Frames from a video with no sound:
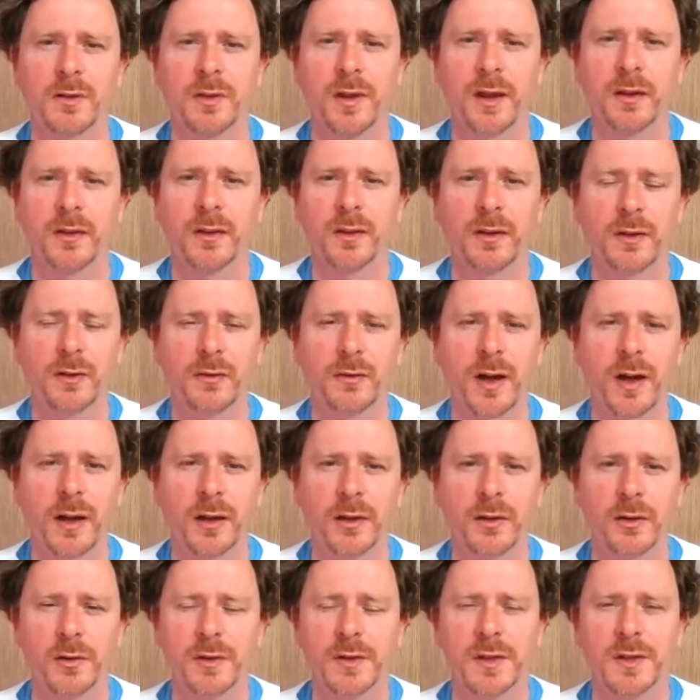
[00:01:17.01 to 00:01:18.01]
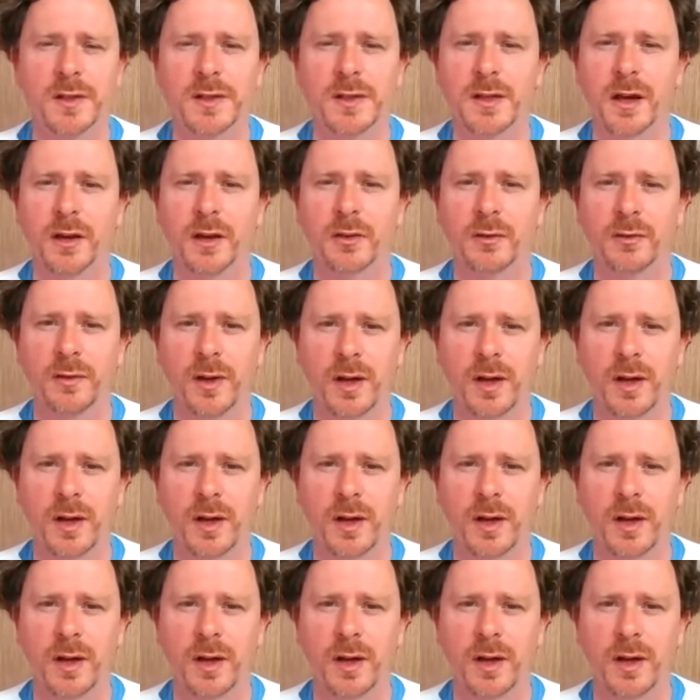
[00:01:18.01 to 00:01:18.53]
that the divine loses sight of